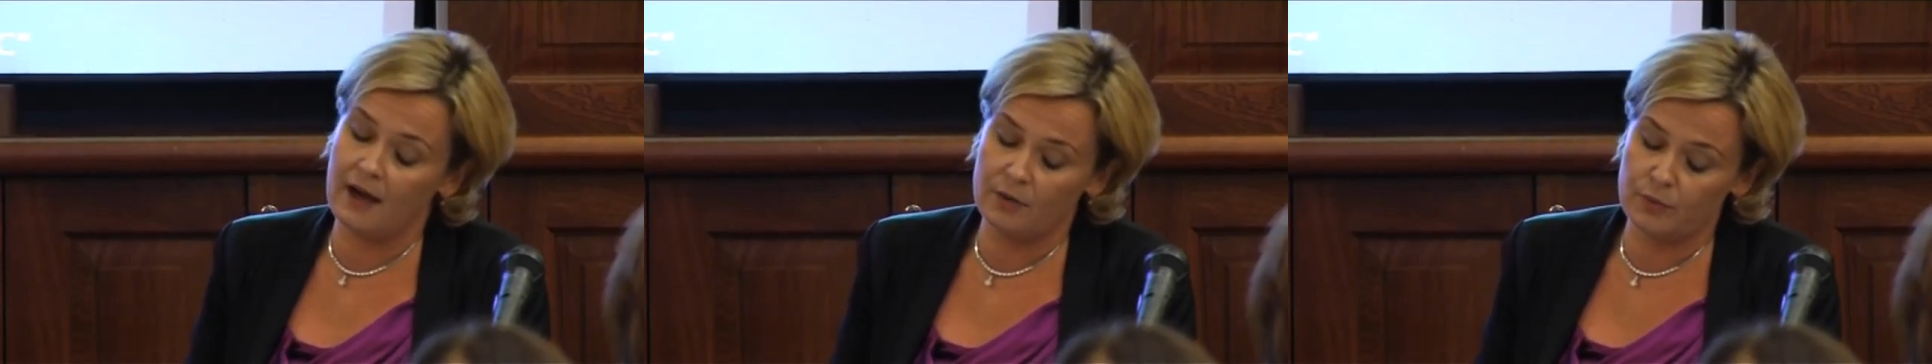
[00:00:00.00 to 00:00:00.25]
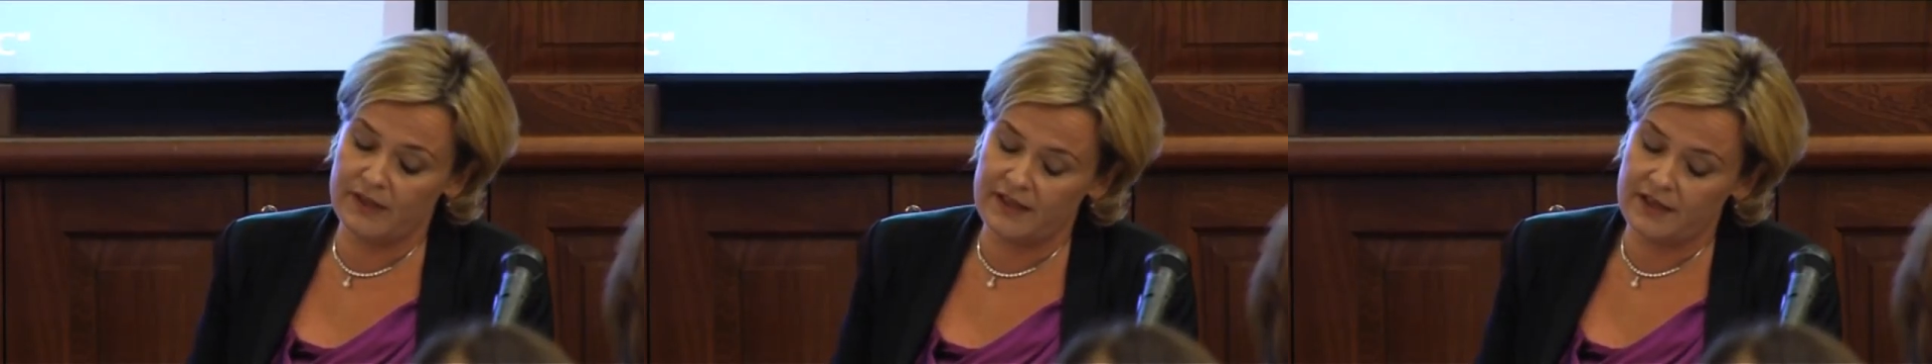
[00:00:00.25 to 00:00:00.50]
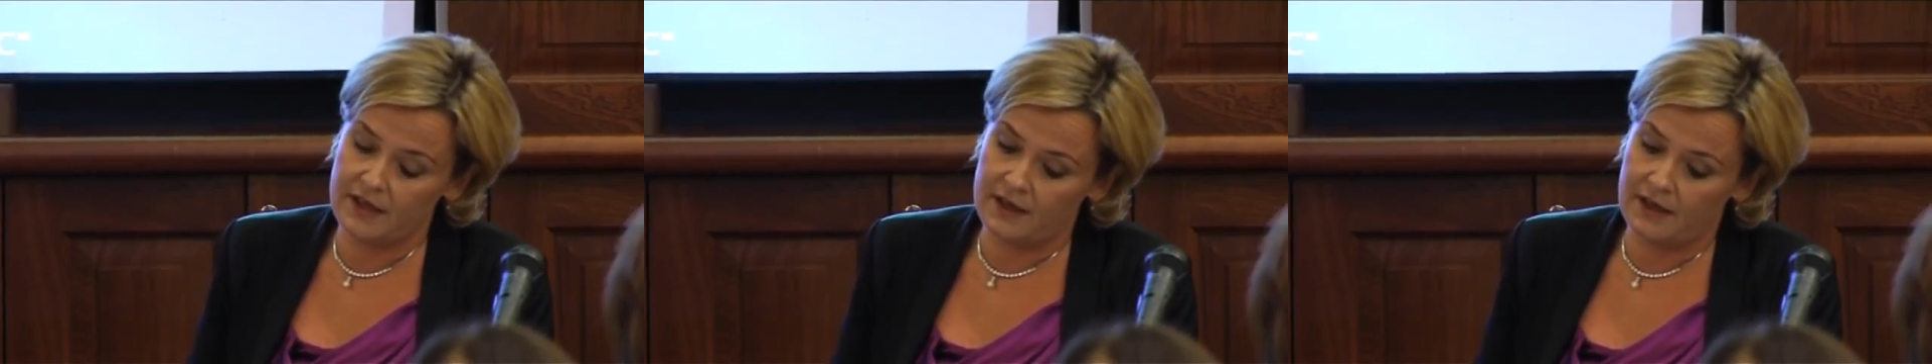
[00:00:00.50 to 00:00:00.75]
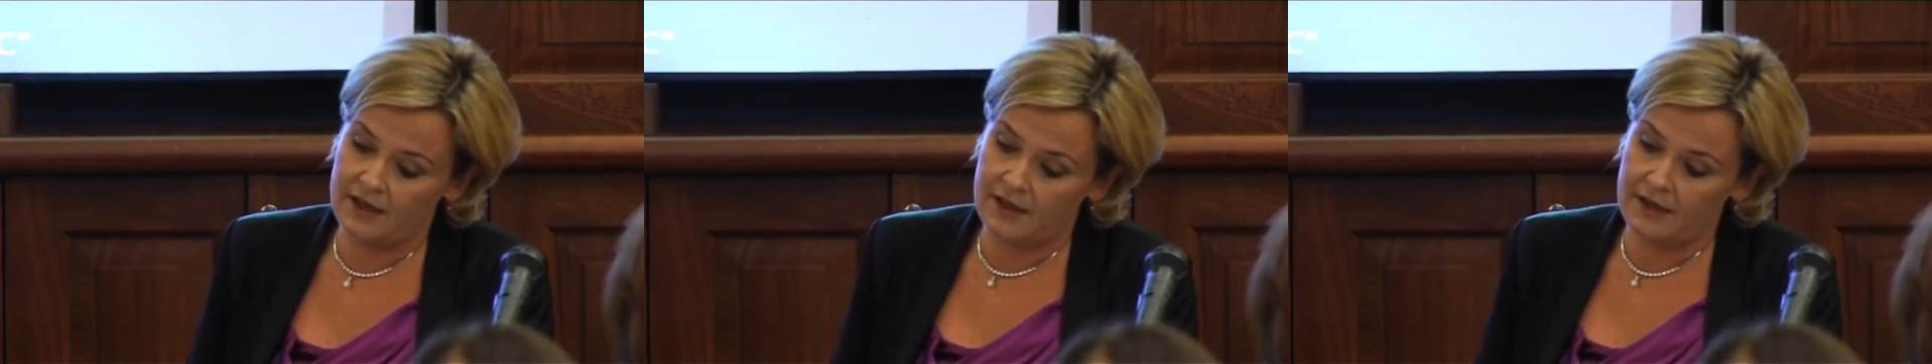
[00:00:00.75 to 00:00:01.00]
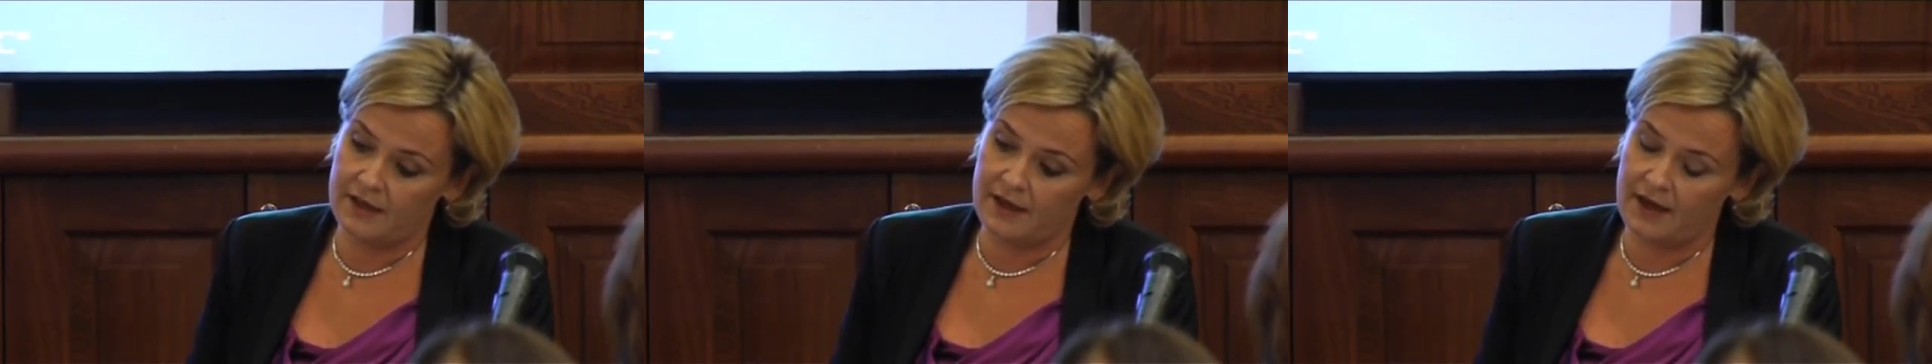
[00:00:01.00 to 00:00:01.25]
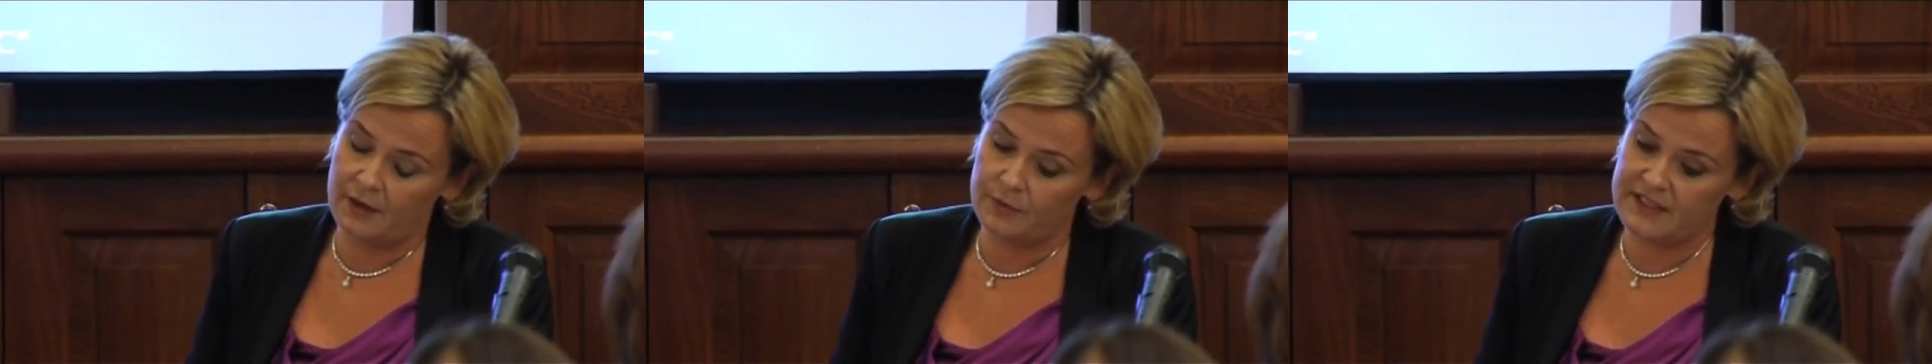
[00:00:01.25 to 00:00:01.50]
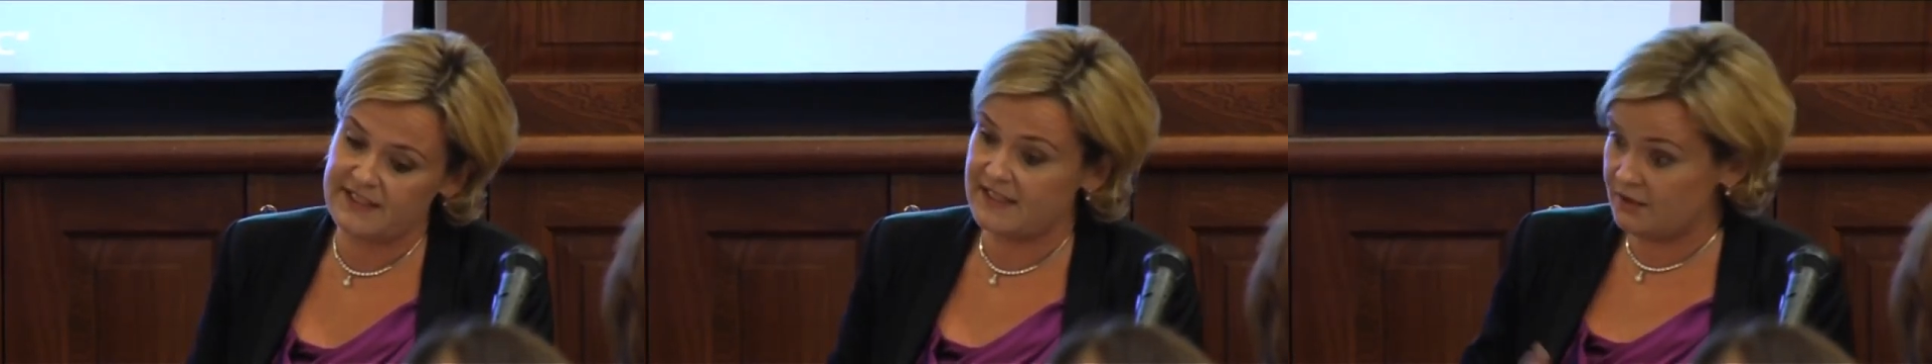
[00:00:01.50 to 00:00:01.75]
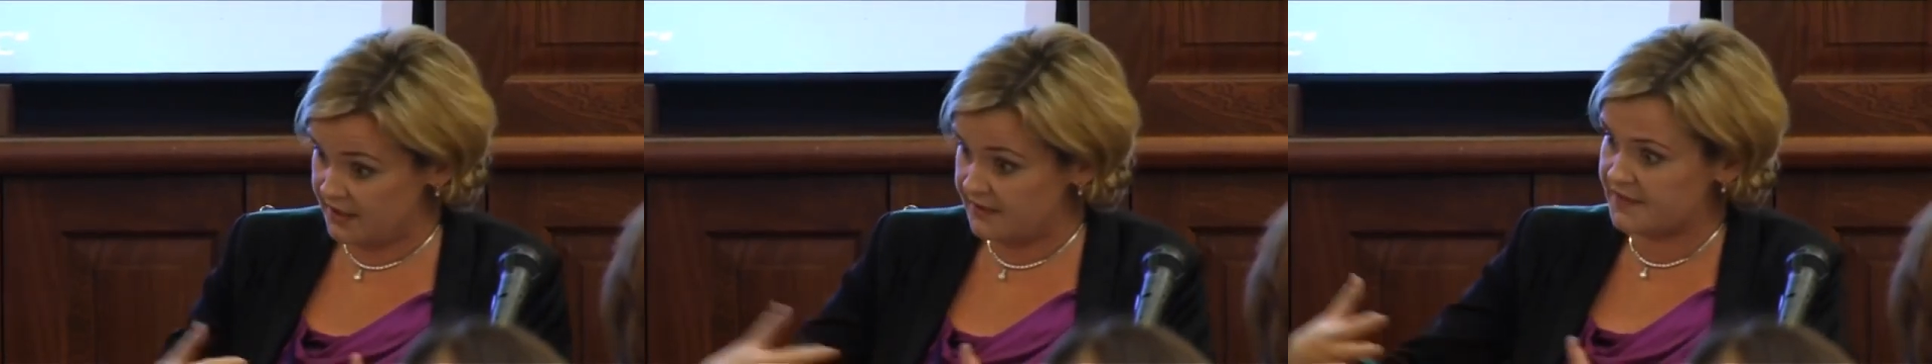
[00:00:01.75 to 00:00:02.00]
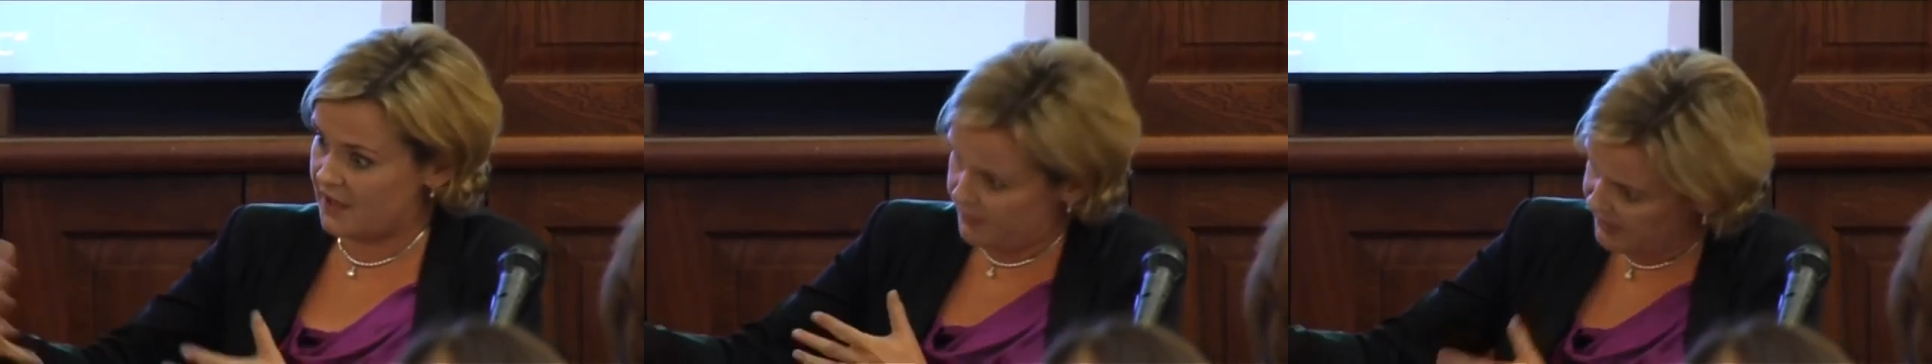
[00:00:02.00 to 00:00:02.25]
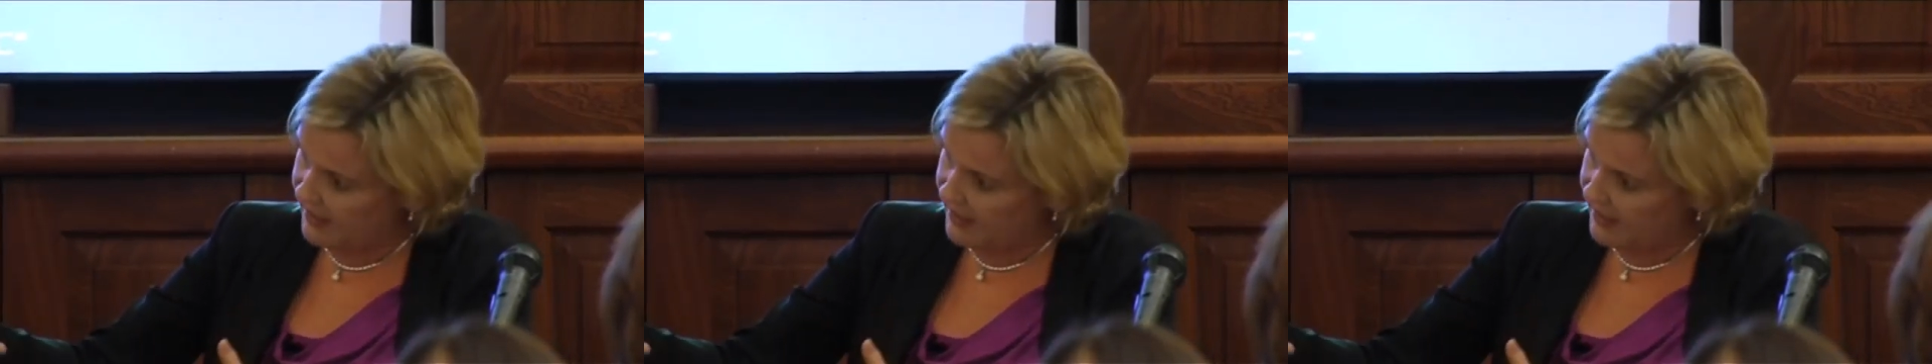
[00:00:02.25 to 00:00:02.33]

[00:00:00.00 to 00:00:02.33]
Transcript: we see ourselves coming